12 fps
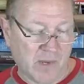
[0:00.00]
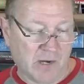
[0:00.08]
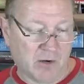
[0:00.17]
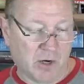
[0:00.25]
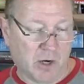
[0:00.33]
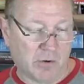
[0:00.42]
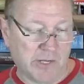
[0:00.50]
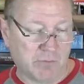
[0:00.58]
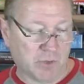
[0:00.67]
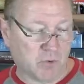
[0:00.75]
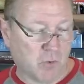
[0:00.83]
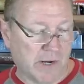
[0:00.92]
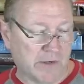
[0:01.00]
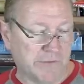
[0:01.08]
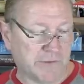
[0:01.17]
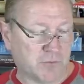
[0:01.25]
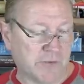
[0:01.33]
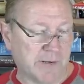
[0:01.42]
are already required
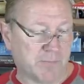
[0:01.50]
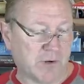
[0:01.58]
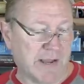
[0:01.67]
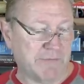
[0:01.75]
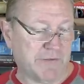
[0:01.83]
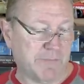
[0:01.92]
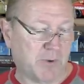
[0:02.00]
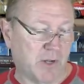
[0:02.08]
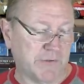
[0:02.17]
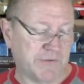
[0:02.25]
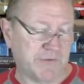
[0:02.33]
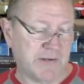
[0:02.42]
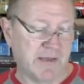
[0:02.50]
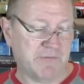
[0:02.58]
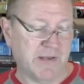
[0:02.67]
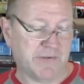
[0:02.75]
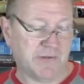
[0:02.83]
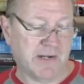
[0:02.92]
to create privacy policies and have
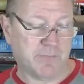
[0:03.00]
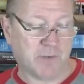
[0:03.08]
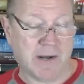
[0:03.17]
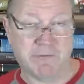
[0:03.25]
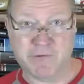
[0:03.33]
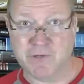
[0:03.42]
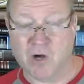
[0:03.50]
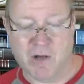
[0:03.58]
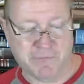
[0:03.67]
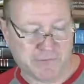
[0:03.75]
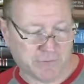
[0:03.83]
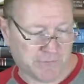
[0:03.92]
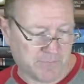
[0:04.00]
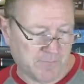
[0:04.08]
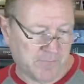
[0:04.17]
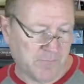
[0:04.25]
designated privacy officers.